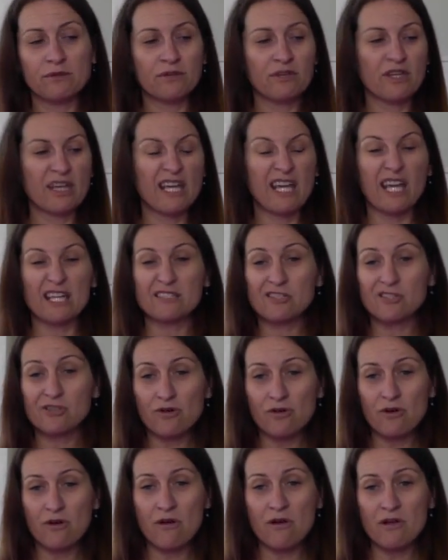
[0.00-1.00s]
you can get
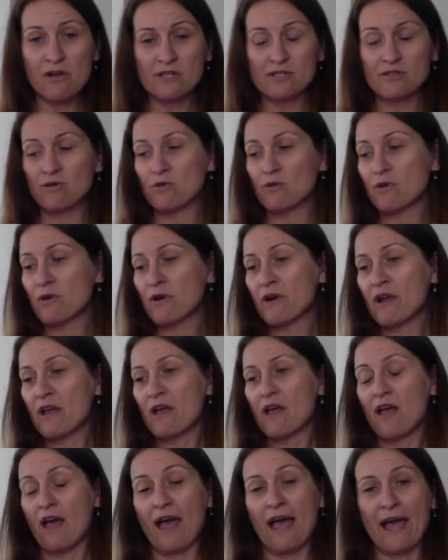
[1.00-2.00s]
straws or,
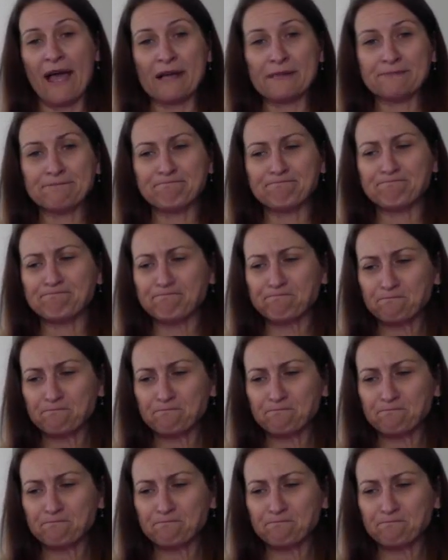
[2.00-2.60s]
and